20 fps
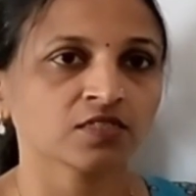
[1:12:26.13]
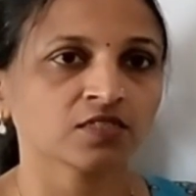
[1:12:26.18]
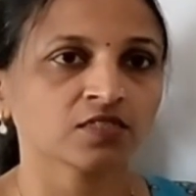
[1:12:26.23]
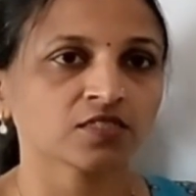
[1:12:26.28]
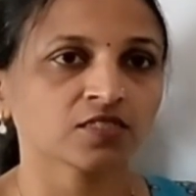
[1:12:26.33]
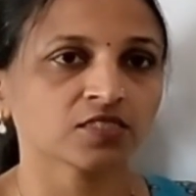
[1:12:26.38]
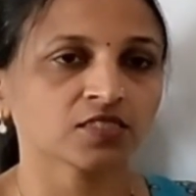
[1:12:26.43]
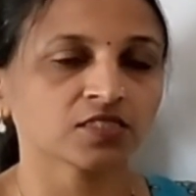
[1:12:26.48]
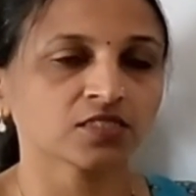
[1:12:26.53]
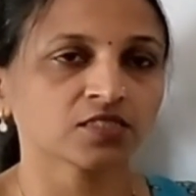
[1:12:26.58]

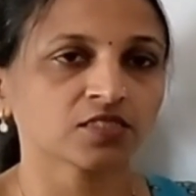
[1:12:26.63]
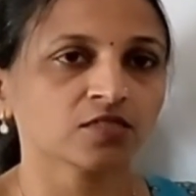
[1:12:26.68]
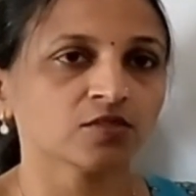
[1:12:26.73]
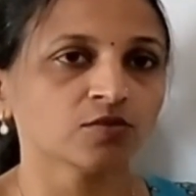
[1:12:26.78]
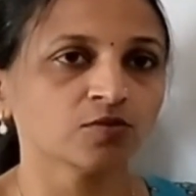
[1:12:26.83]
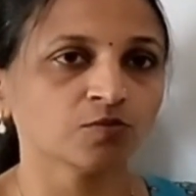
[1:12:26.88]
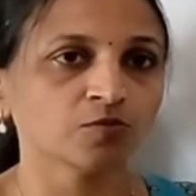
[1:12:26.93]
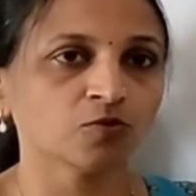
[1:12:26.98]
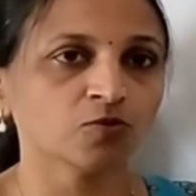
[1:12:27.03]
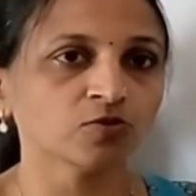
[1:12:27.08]
This is the
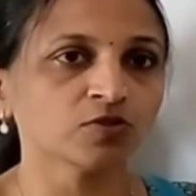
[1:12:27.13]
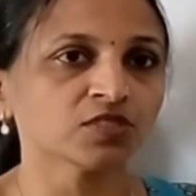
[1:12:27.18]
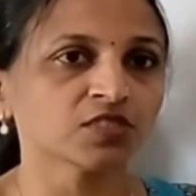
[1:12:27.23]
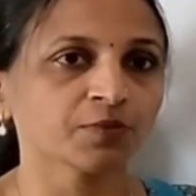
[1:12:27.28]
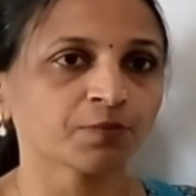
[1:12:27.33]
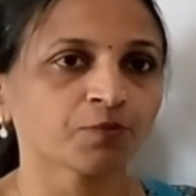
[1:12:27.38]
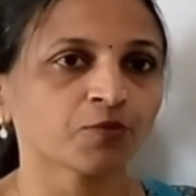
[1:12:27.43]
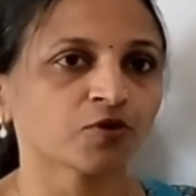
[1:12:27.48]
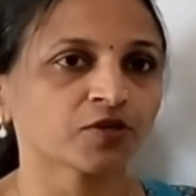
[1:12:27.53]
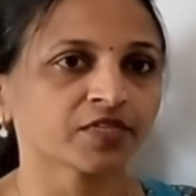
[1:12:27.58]
most
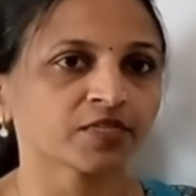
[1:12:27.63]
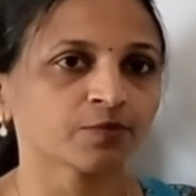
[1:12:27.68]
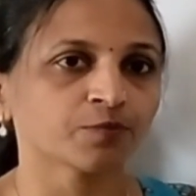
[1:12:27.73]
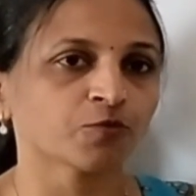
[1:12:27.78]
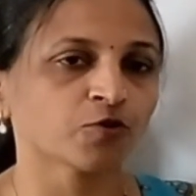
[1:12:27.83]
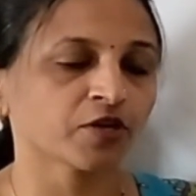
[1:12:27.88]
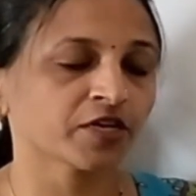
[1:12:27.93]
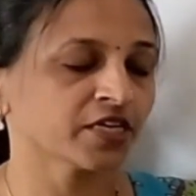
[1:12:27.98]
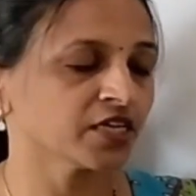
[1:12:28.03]
important point.